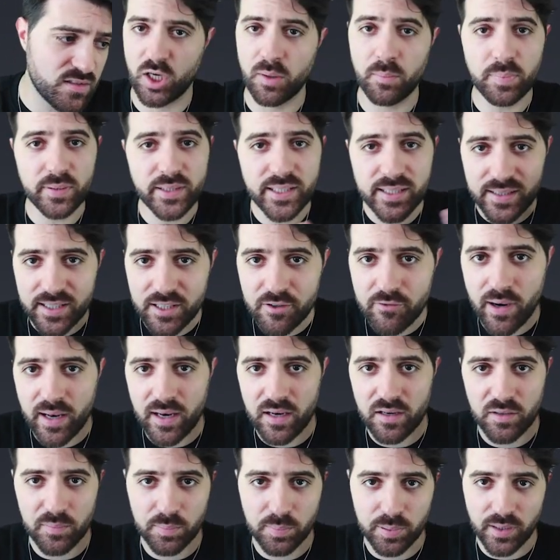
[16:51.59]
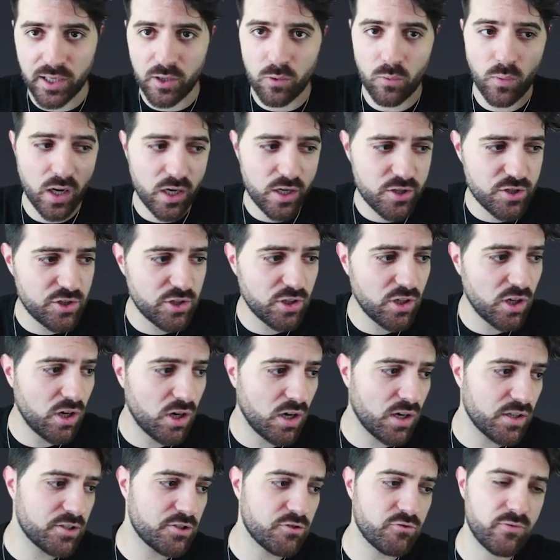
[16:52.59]
completely ready to play
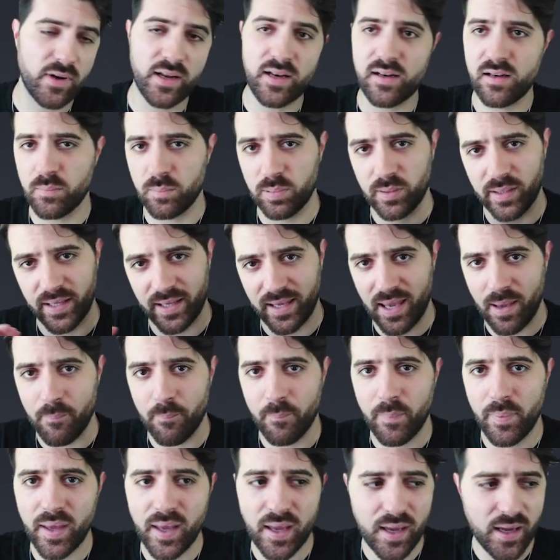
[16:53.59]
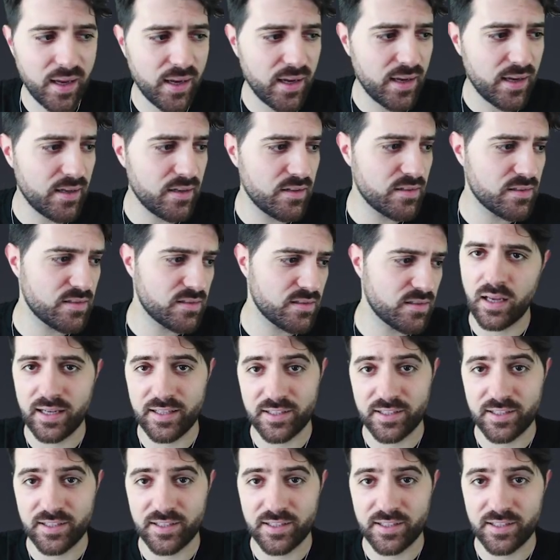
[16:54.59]
one-shots, ready to play campaigns,